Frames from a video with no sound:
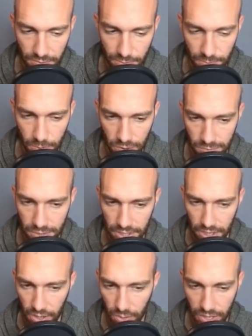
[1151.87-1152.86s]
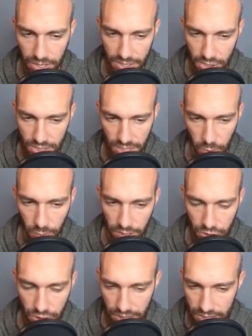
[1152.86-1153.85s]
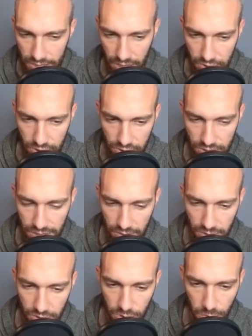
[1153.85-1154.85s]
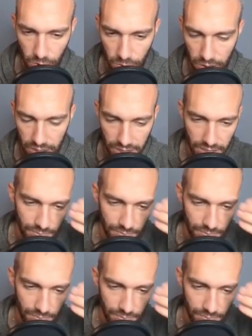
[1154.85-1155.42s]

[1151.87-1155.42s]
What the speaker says: move go and it just like one shots and then you're just down to 2 Pokemon again.